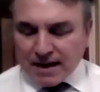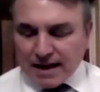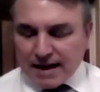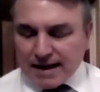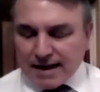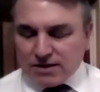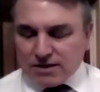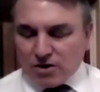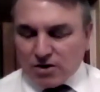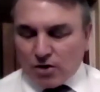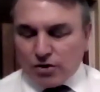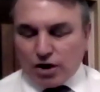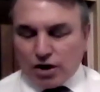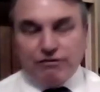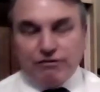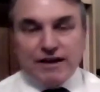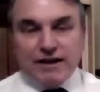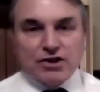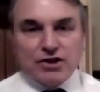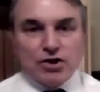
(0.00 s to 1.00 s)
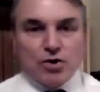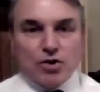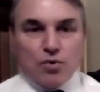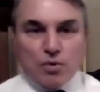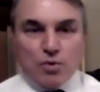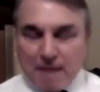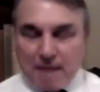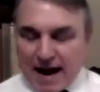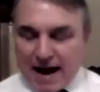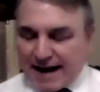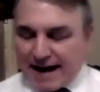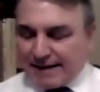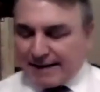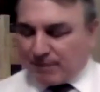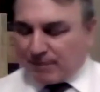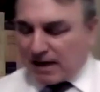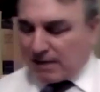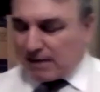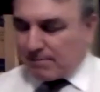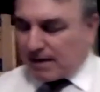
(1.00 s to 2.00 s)
is on the creature called
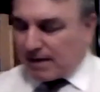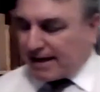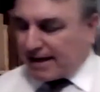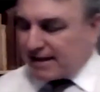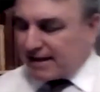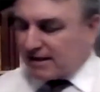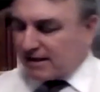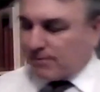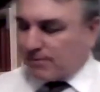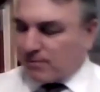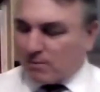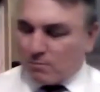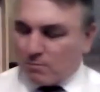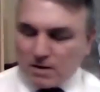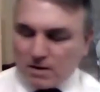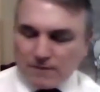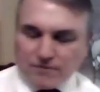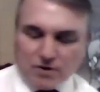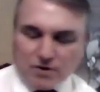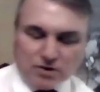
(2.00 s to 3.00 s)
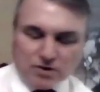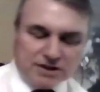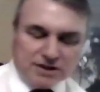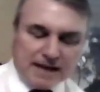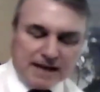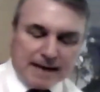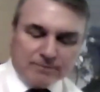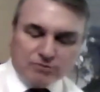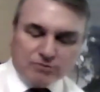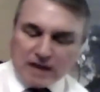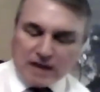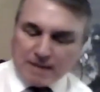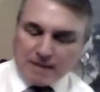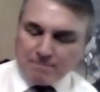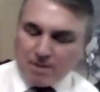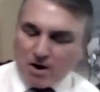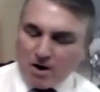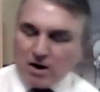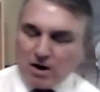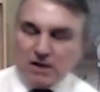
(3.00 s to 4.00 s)
man, and it begins with the first chapter of
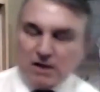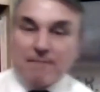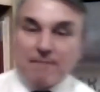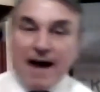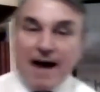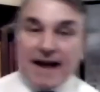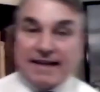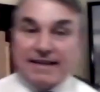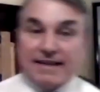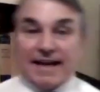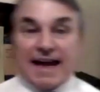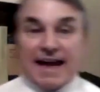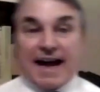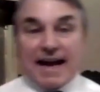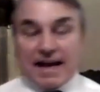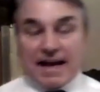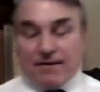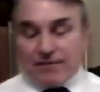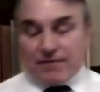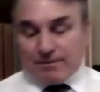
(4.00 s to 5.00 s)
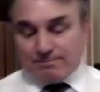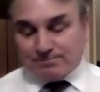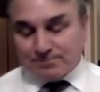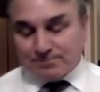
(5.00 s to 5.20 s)
that part, The Man in the Cave.